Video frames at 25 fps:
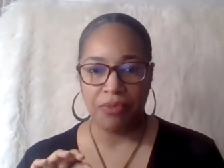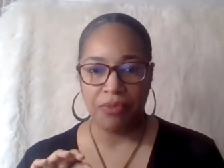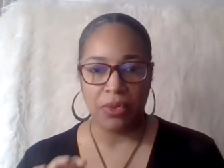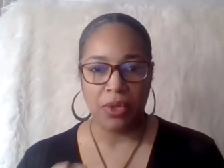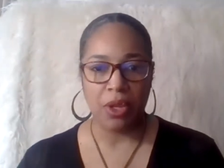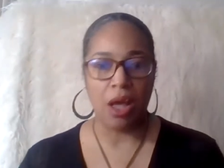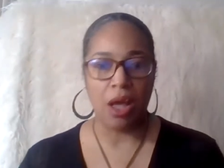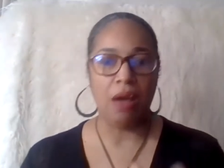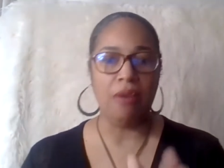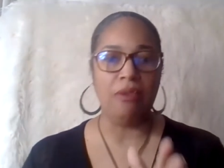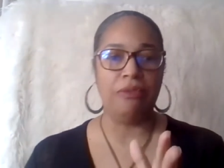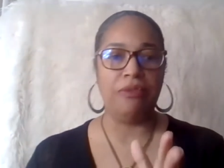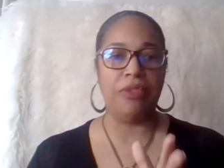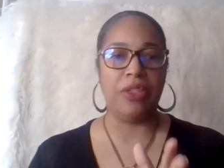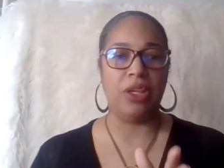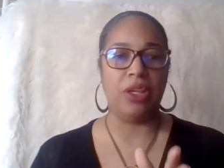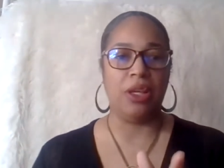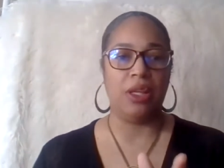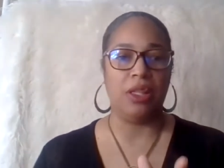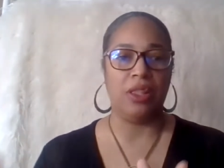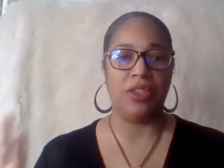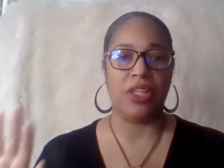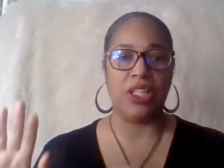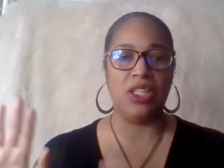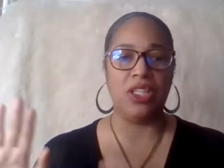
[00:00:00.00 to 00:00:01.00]
of
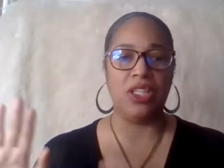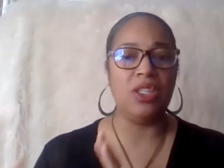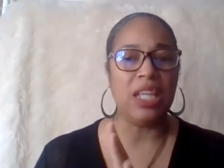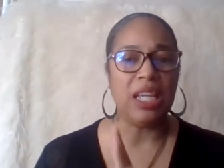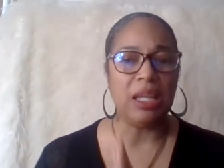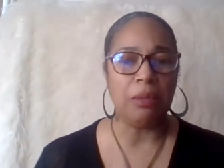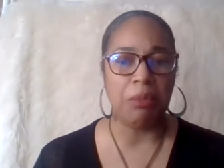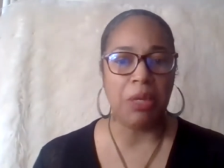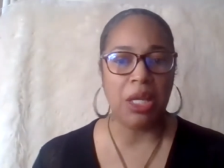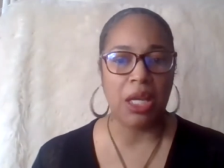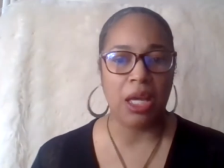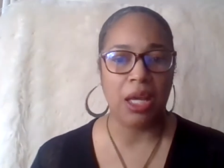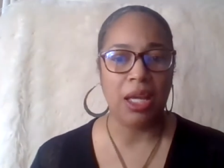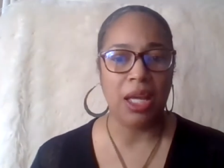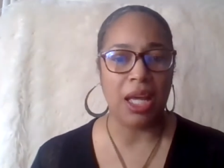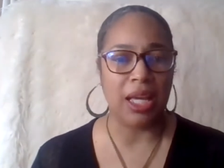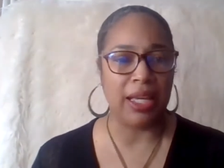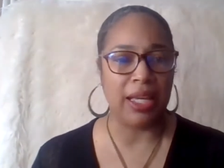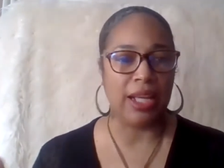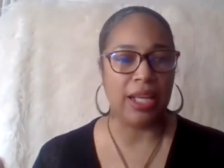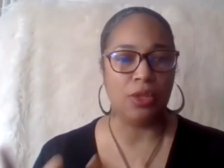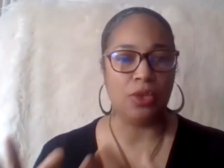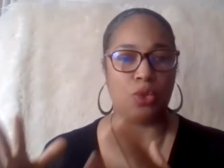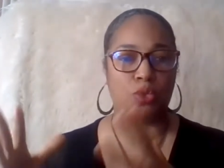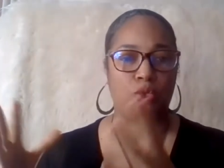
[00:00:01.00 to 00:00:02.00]
the stigma
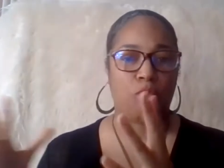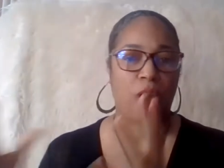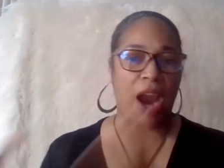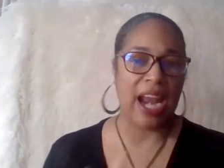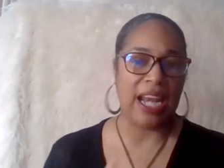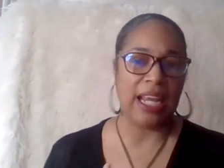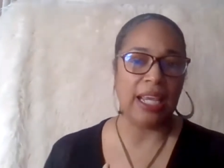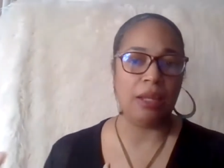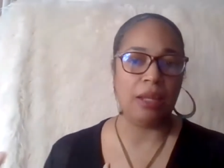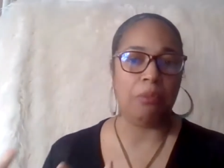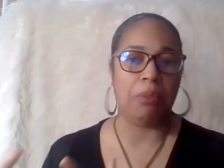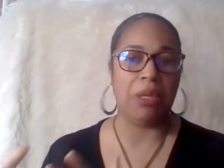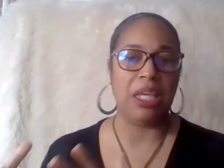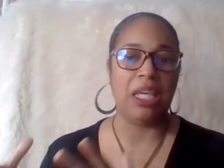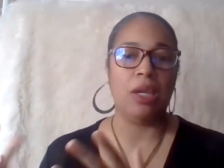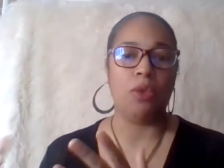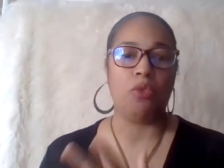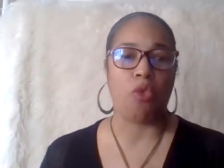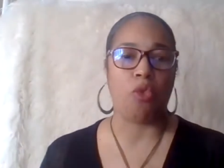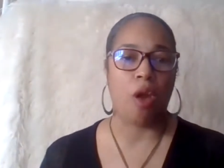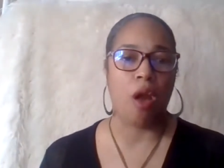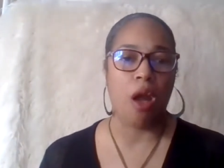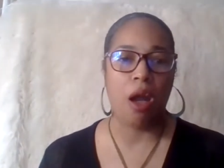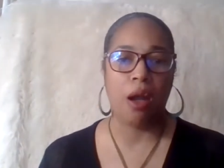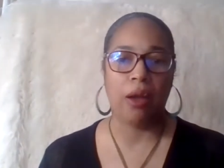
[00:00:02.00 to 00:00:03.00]
against writing and being
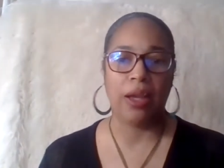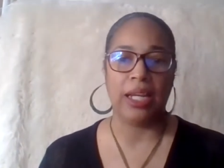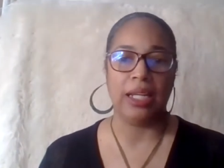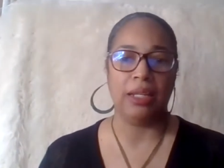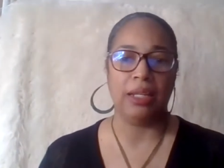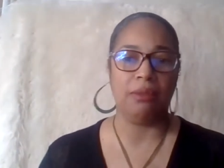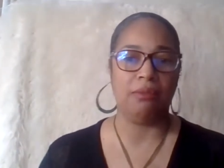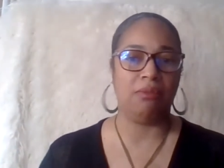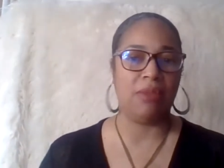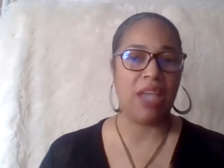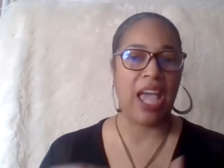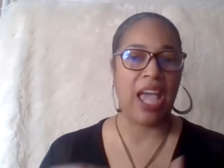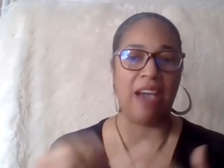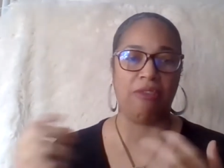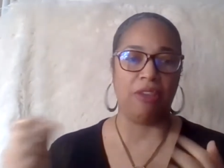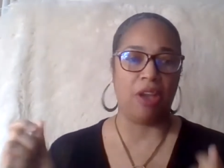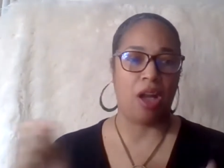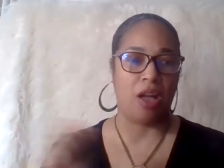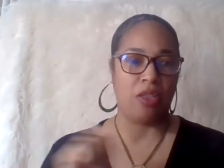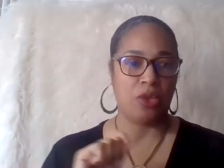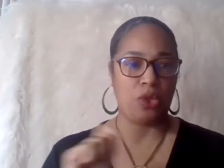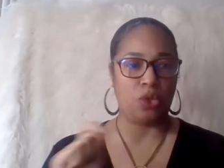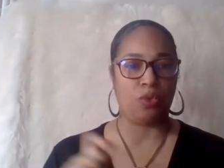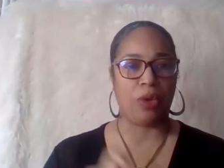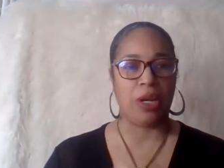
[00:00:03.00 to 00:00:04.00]
wrong and having all
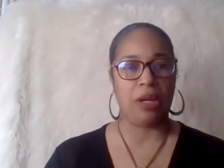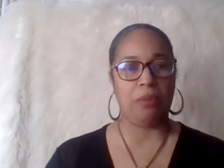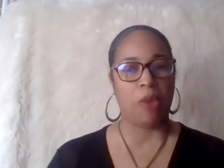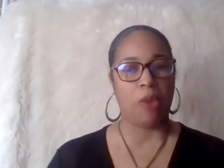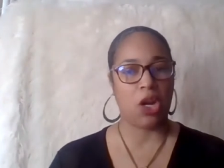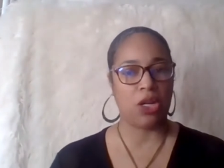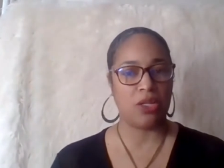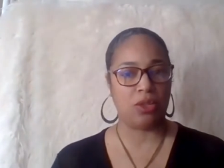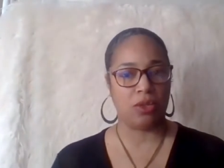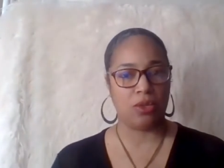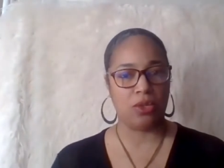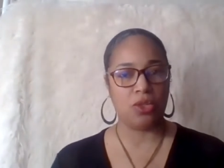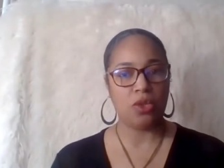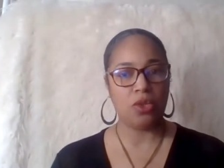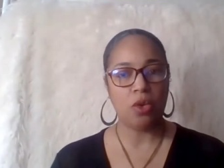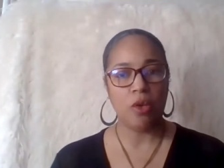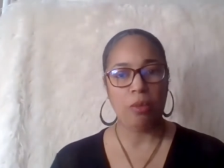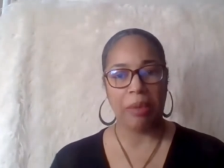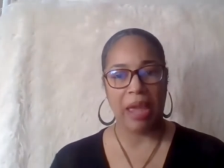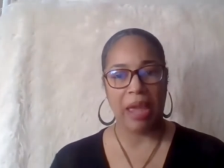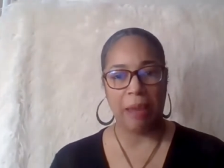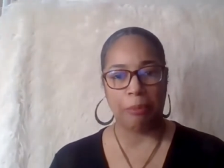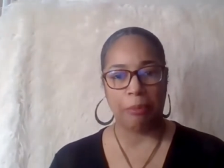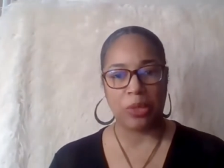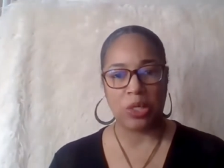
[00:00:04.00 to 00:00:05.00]
those red marks on school
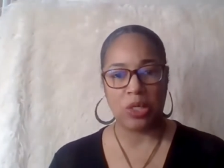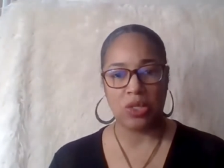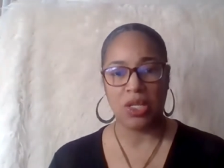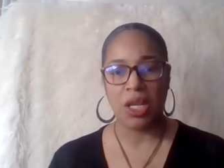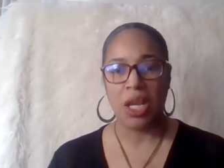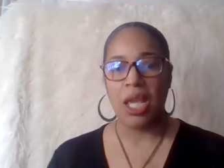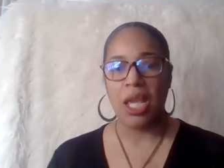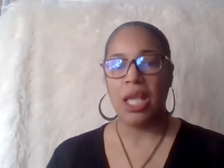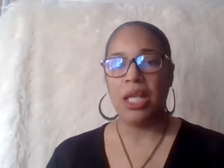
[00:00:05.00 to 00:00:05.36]
papers.